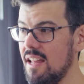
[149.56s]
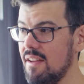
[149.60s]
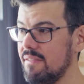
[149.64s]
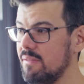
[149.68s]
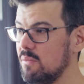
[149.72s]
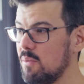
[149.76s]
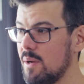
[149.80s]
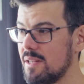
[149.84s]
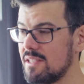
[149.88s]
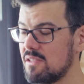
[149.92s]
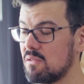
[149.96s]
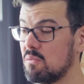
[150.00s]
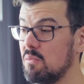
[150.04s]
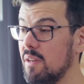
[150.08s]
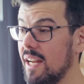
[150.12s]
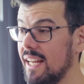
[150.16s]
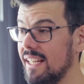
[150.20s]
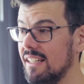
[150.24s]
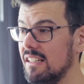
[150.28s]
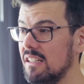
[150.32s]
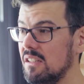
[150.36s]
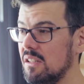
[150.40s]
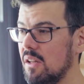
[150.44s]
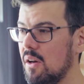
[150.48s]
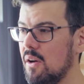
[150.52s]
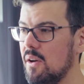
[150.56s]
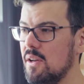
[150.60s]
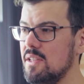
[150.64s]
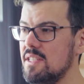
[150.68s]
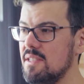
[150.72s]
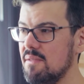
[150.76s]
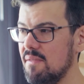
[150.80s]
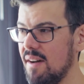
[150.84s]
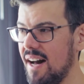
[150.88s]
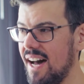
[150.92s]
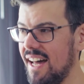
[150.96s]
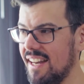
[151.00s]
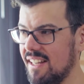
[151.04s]
never want to read loads
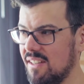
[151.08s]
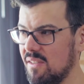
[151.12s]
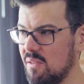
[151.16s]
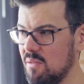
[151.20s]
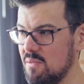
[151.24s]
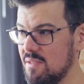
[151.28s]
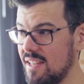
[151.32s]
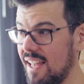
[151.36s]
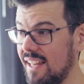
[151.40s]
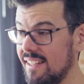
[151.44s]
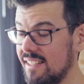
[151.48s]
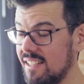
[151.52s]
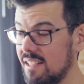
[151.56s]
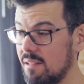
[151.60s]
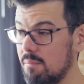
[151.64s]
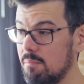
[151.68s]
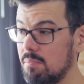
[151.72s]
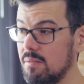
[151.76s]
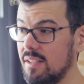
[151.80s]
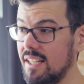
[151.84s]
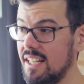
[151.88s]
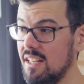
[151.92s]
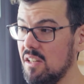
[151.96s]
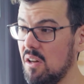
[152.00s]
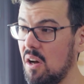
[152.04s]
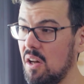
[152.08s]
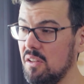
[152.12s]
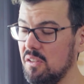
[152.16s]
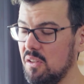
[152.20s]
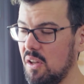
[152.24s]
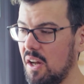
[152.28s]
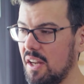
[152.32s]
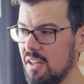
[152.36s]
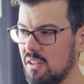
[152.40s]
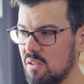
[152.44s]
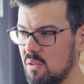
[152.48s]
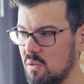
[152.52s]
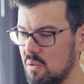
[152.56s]
of articles and complete
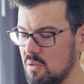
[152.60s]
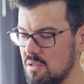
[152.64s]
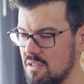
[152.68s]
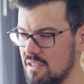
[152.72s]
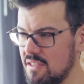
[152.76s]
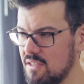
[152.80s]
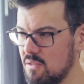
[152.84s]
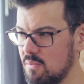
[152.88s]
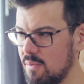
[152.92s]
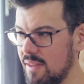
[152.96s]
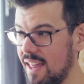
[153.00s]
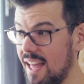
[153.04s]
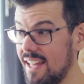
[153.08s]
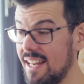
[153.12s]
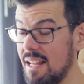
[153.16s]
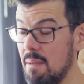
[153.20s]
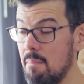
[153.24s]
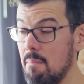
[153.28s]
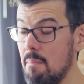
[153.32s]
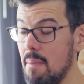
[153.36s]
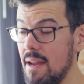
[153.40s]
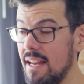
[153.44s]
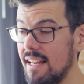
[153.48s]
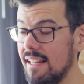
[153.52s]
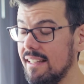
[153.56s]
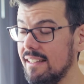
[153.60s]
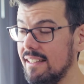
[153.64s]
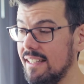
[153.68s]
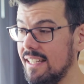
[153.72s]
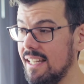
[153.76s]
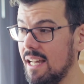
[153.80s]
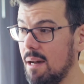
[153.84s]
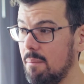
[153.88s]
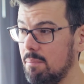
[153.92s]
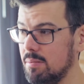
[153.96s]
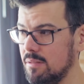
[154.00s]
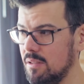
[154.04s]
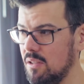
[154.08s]
online courses without immediately
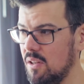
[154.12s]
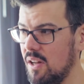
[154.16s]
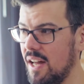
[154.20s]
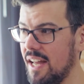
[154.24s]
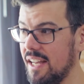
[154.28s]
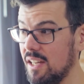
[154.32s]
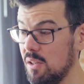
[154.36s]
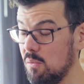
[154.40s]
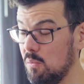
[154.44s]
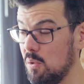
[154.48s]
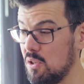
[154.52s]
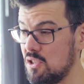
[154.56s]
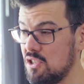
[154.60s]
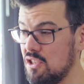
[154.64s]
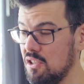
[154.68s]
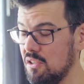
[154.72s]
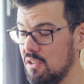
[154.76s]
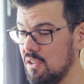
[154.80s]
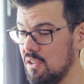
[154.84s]
applying what you